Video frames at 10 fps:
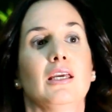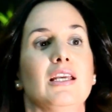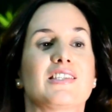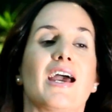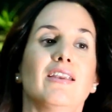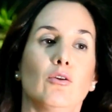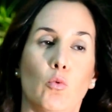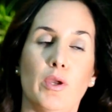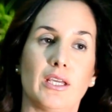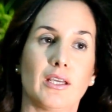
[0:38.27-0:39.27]
is getting
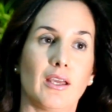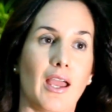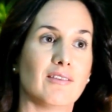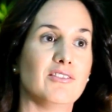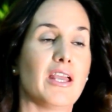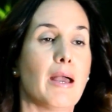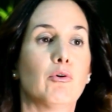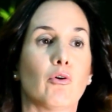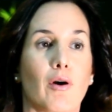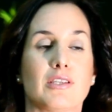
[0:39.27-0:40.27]
weak and the
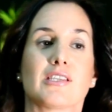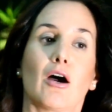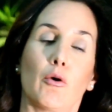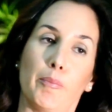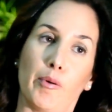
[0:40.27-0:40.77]
hemorrhoids are